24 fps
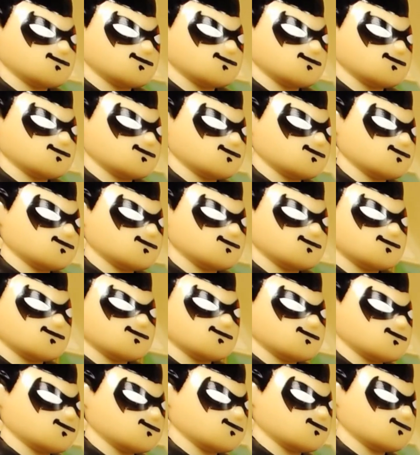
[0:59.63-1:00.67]
Okay,
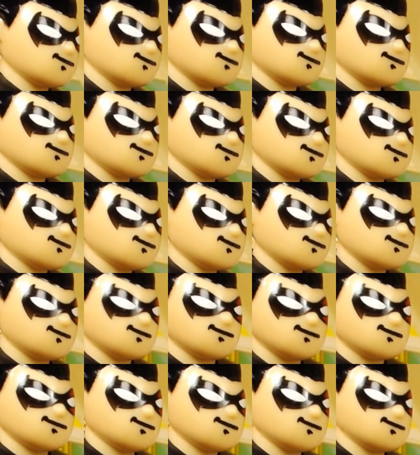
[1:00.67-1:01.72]
that's good.
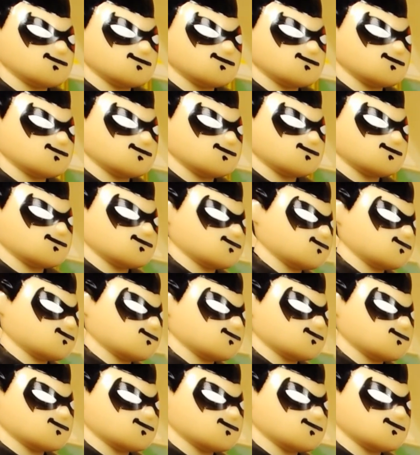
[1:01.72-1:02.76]
Now, here's what
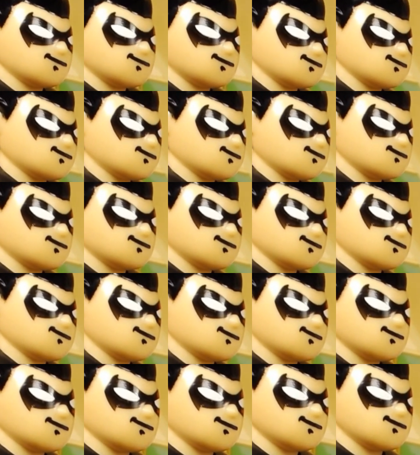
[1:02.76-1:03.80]
we are going to
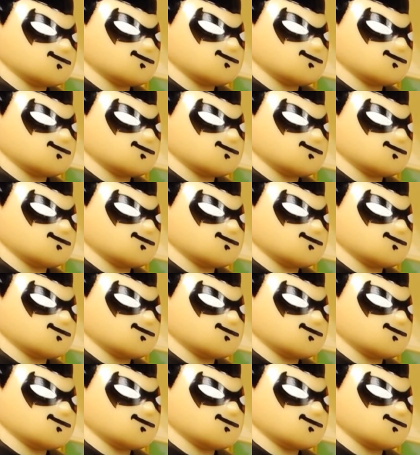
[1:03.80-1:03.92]
do.